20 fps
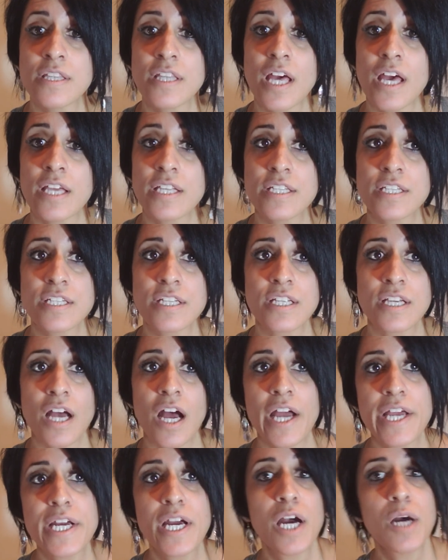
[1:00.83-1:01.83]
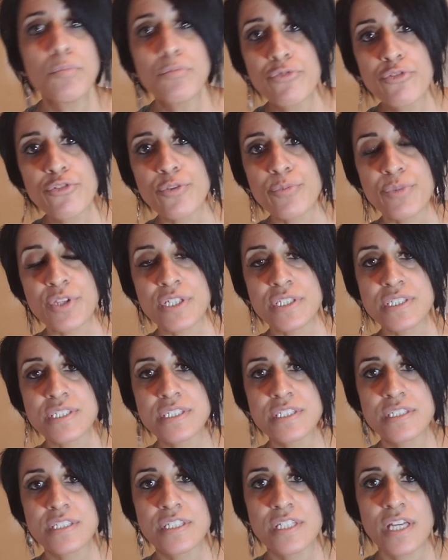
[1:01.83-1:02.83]
that I come from
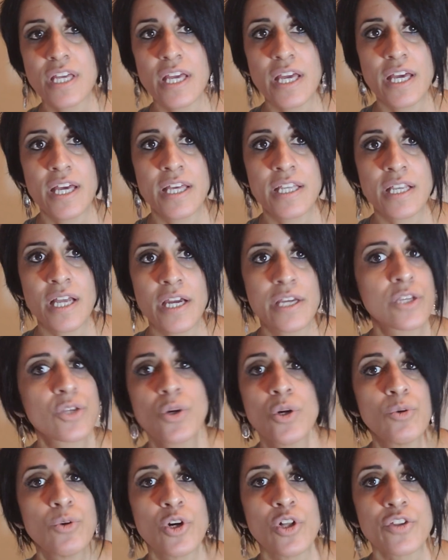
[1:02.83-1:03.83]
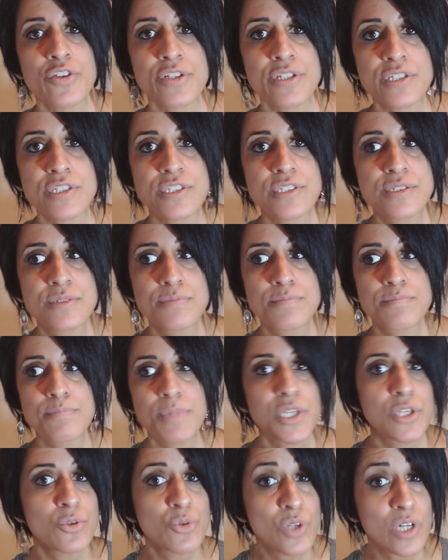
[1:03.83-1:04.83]
this and I know all this,
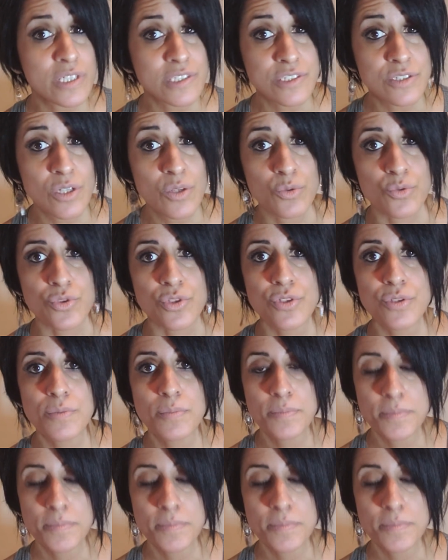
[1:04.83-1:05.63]
but you guys don't.